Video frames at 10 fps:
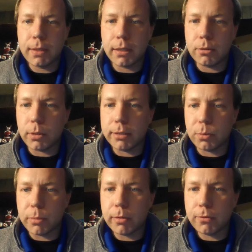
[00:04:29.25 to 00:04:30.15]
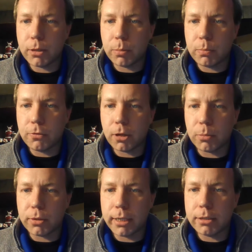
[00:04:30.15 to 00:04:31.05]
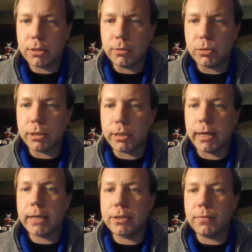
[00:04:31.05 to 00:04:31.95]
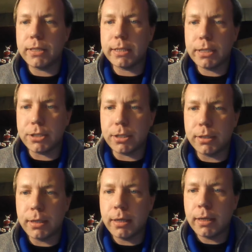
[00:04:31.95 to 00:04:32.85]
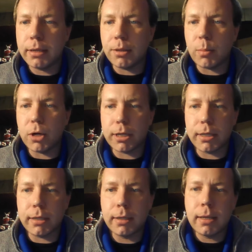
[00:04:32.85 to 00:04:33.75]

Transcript: Otherwise, we might fall prey to losing our edge of distinction in the market